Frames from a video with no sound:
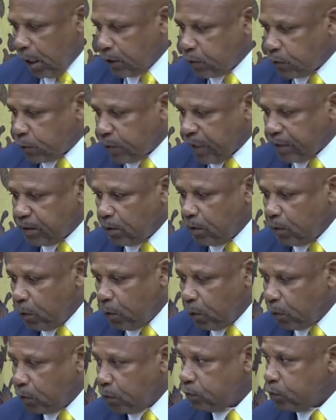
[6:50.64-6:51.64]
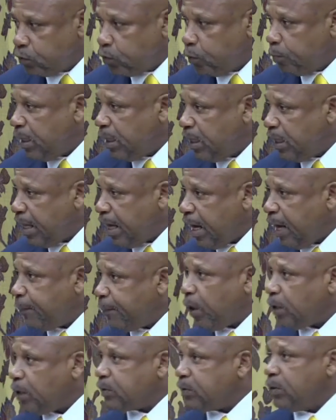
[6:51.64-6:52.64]
to get the loan to build the
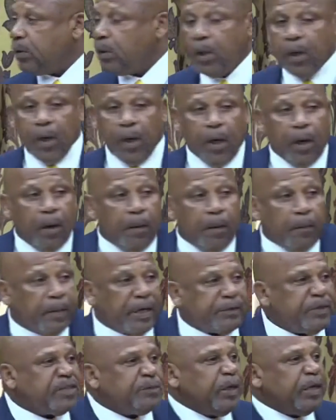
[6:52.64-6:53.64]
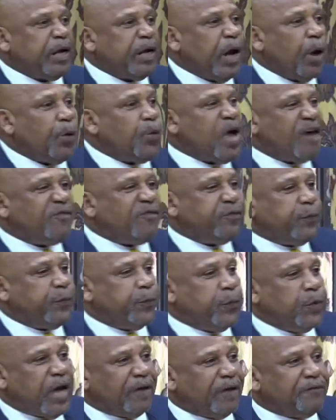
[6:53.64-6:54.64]
airport. Because, Mr. Speaker, we
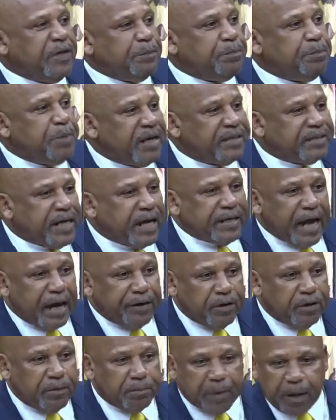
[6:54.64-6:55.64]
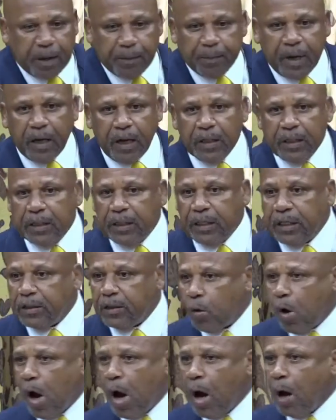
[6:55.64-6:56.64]
have debated, I remember in the
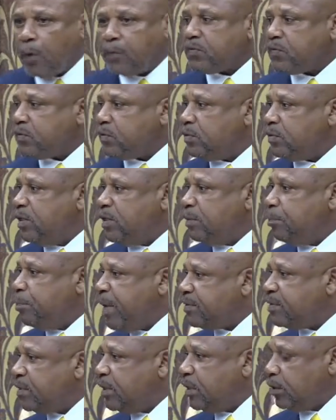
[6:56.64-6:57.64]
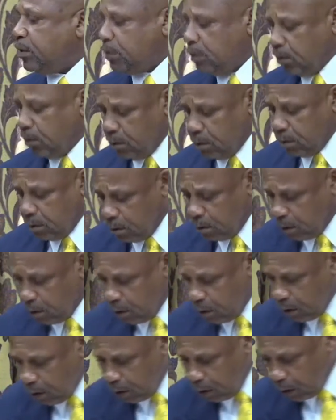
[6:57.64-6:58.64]
lower house, debating
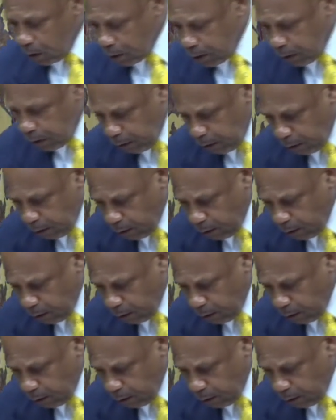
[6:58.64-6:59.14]
the